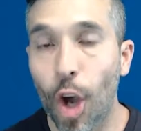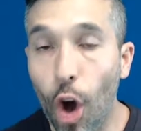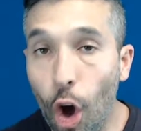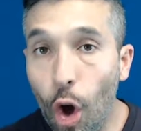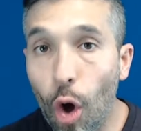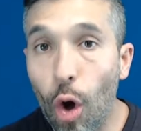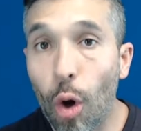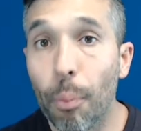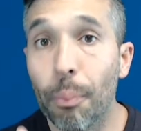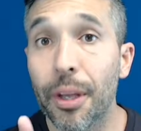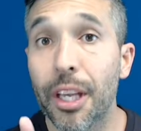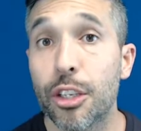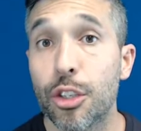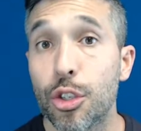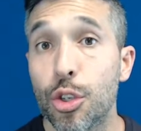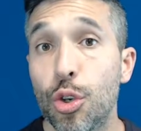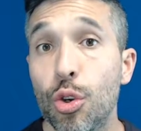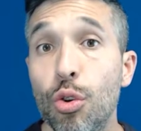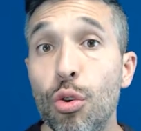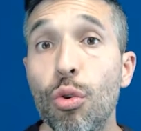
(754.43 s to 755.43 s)
All
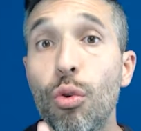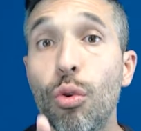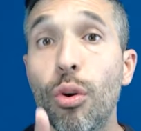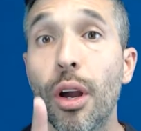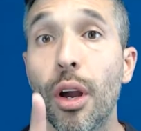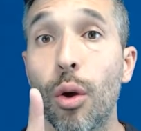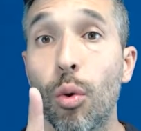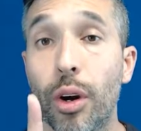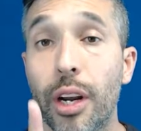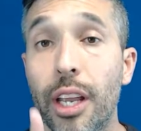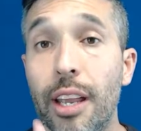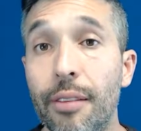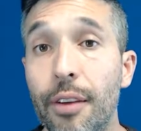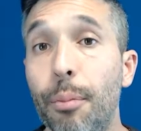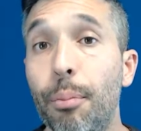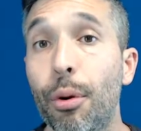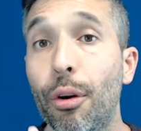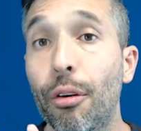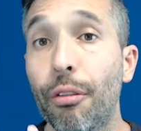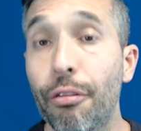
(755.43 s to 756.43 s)
because you were given
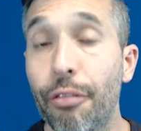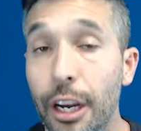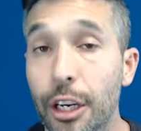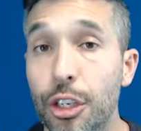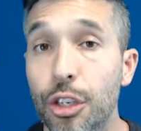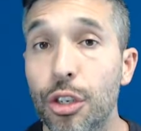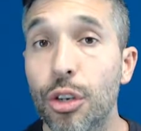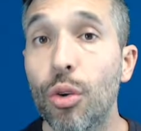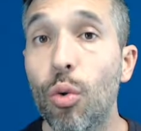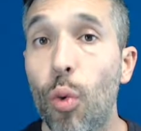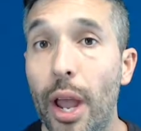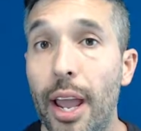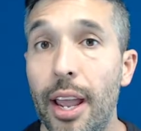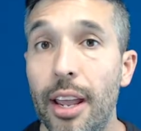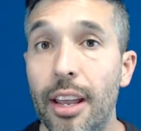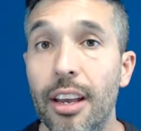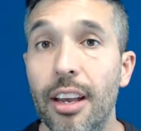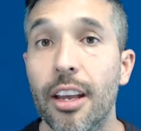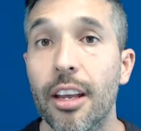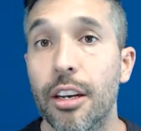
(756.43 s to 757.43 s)
a professional
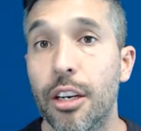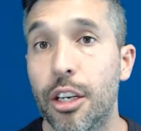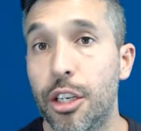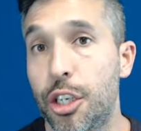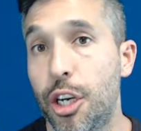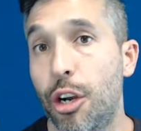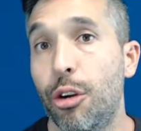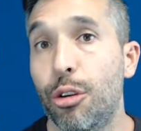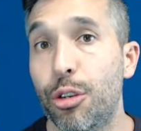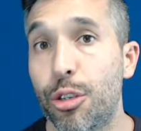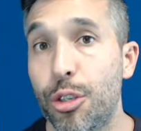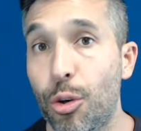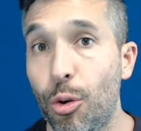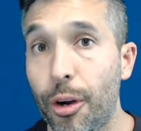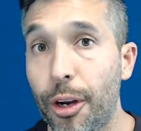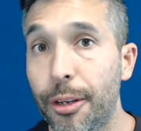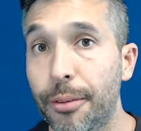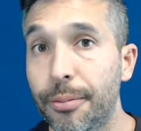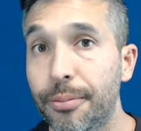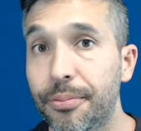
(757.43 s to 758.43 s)
way to share your
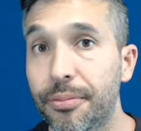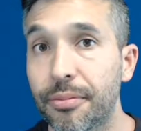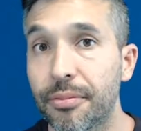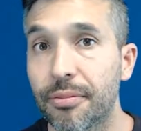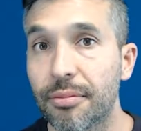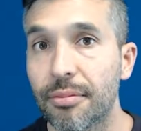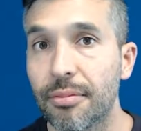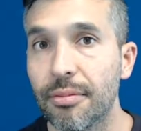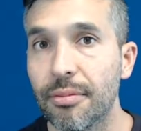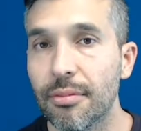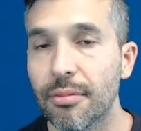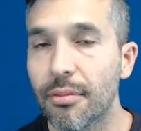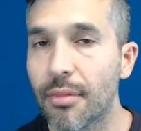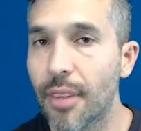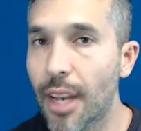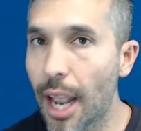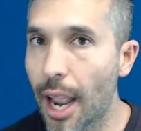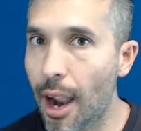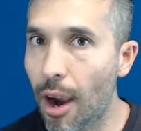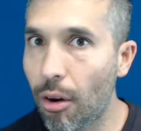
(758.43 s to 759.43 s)
story.
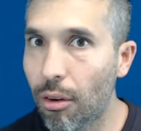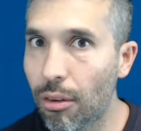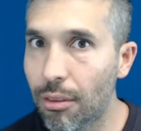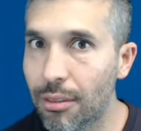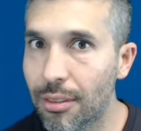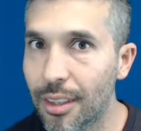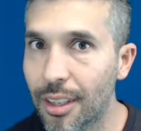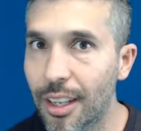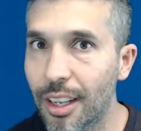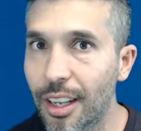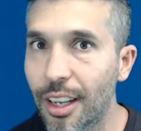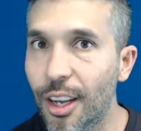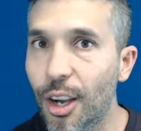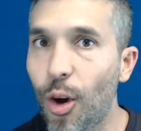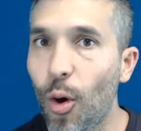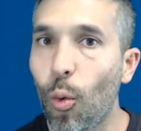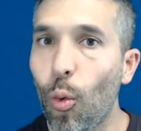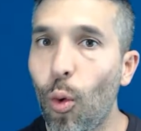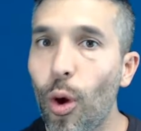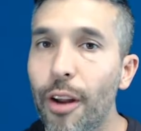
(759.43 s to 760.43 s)
Now,
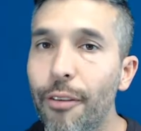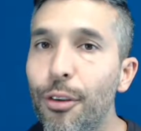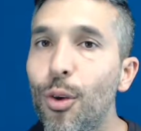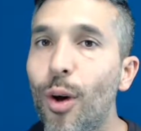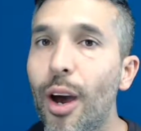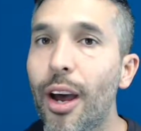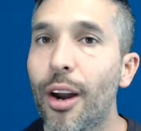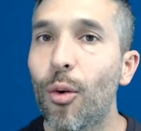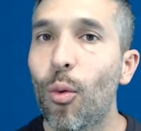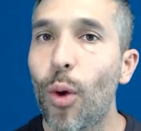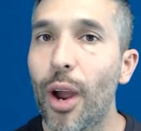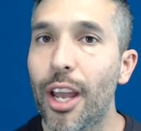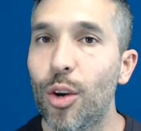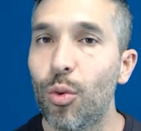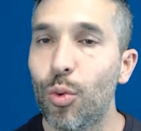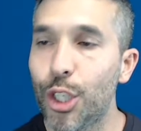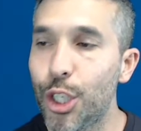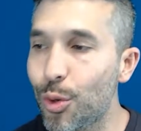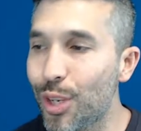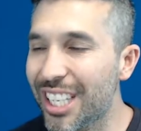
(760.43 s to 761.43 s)
what if you had a way
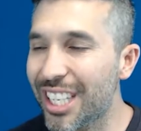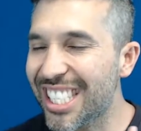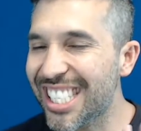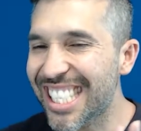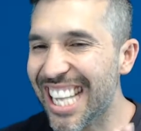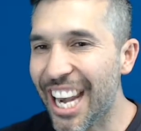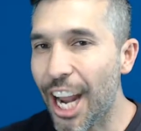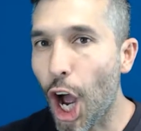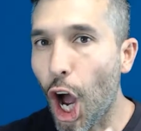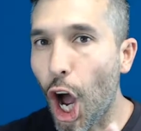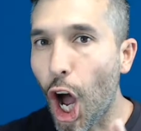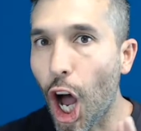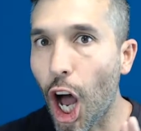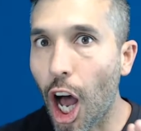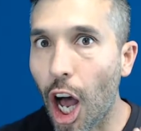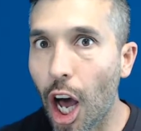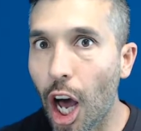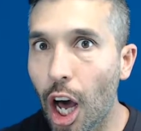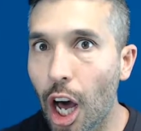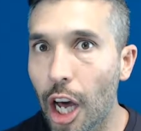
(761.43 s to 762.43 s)
in which you could send
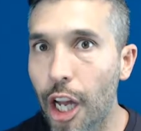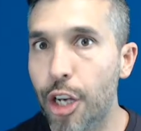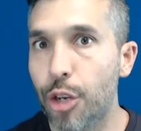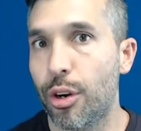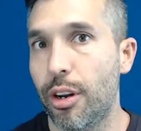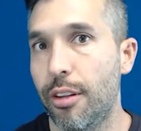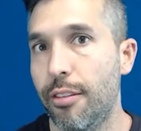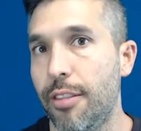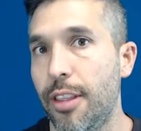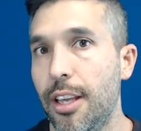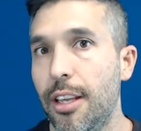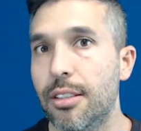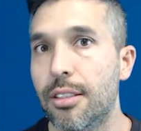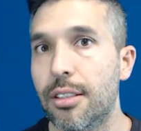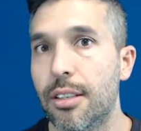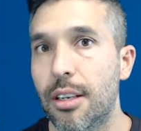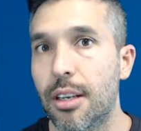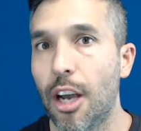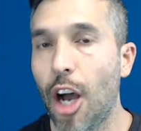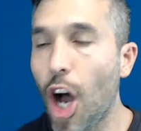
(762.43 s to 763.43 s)
100
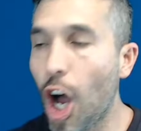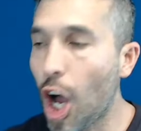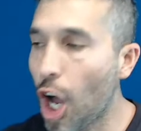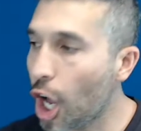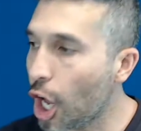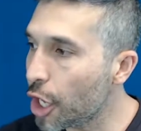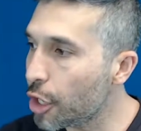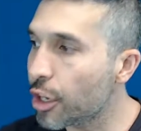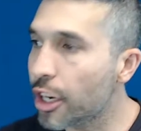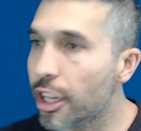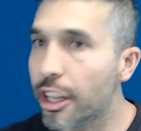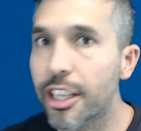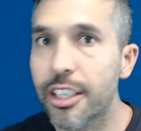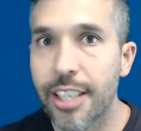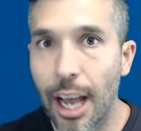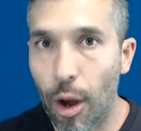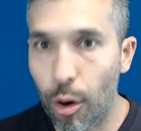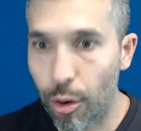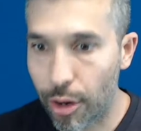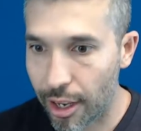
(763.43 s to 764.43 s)
of these
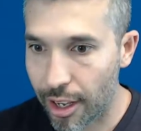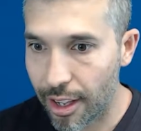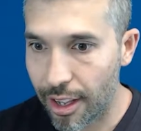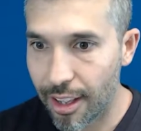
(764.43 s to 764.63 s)
out